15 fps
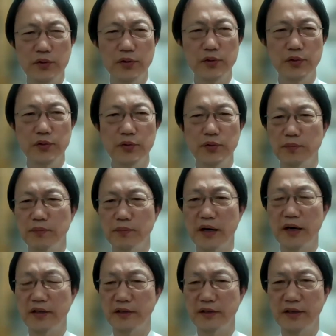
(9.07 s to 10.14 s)
two
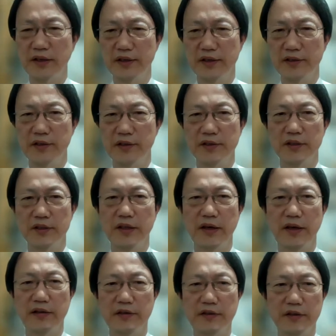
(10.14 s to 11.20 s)
minor cases
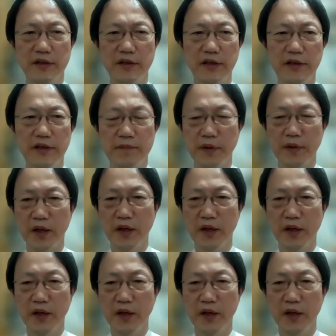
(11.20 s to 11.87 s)
that they